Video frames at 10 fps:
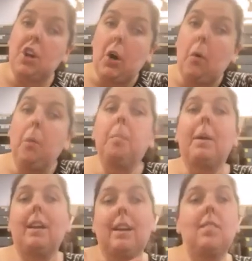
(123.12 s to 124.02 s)
No, but
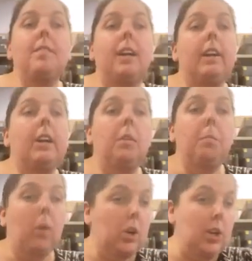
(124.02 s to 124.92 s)
it is a very good
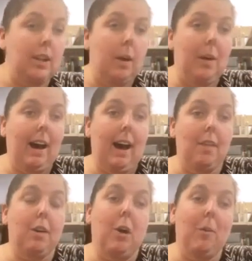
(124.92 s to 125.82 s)
portion that we have
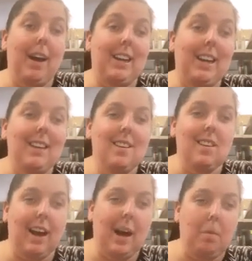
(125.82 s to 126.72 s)
already
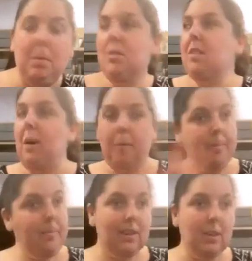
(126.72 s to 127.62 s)
set up. So
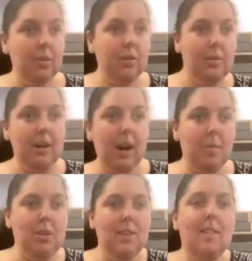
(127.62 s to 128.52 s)
those are some of your
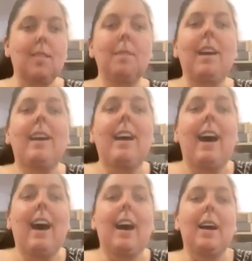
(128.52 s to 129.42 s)
options.
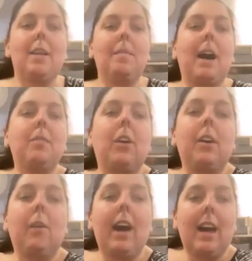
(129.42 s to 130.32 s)
I'm going to go
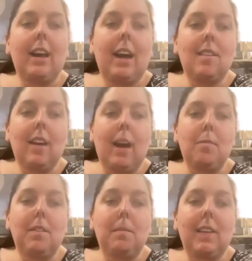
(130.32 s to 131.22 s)
ahead and type
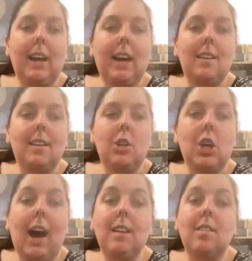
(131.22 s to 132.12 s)
something into the
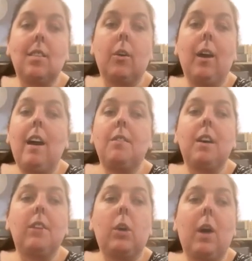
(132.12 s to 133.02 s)
chat. So if you have
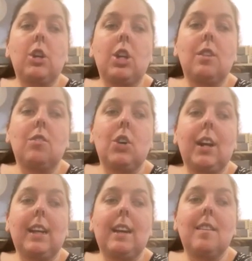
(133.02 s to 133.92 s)
any questions
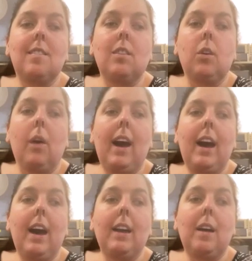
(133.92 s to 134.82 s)
during this, go
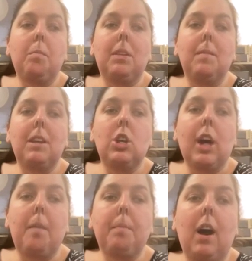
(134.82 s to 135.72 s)
ahead and put them in the
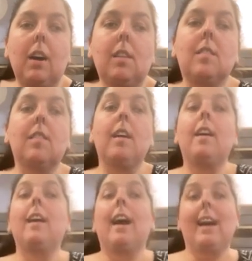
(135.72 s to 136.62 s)
chat box.
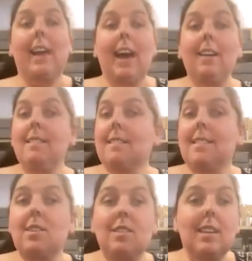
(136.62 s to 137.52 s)
Again,
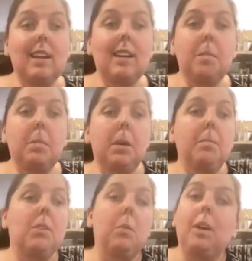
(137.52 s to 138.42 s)
just need a number
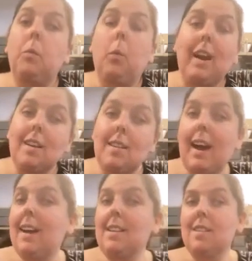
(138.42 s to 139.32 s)
between 1 and
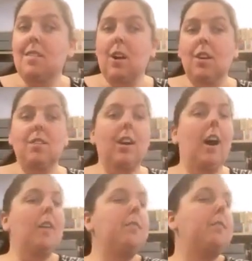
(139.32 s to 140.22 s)
10 to start us
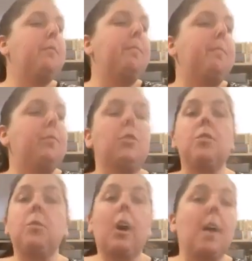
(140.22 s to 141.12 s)
off. Do
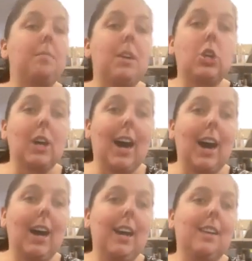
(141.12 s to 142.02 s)
not be
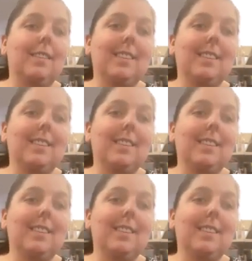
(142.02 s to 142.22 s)
shy.